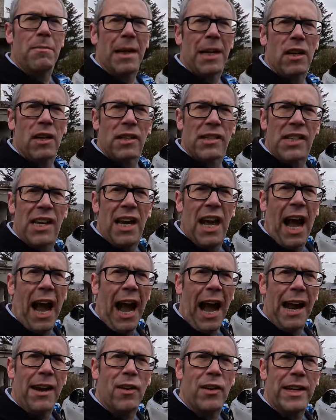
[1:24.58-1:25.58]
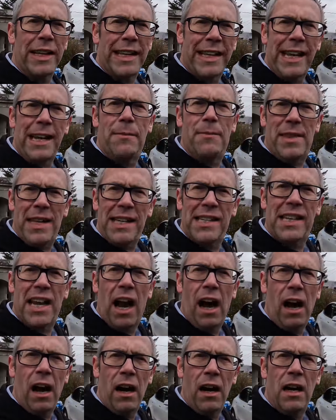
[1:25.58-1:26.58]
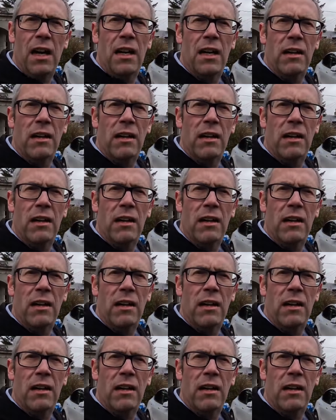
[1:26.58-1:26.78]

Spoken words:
because I'm going to keep this car